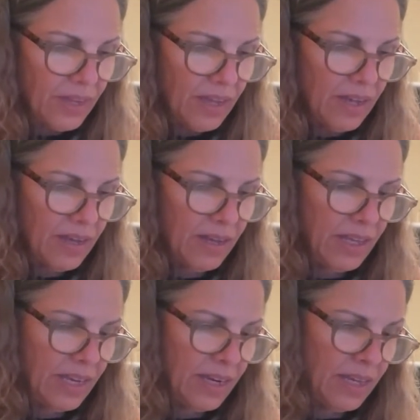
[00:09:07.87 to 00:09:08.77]

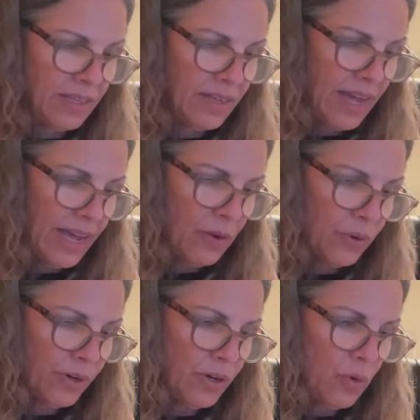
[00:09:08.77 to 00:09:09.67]
in his
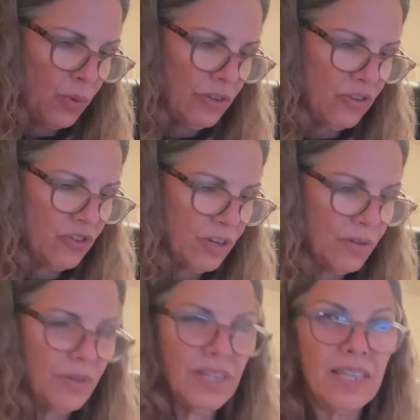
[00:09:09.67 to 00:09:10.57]
hour, which
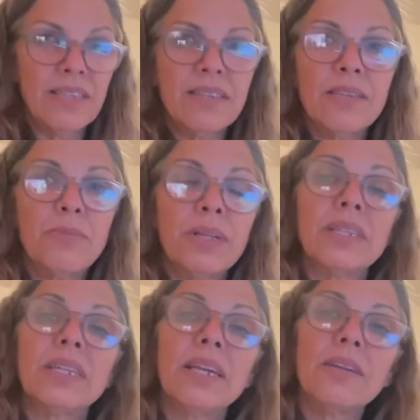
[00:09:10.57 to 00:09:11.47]
shows
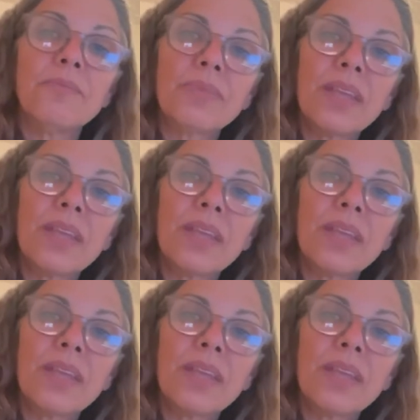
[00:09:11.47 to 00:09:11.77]
instability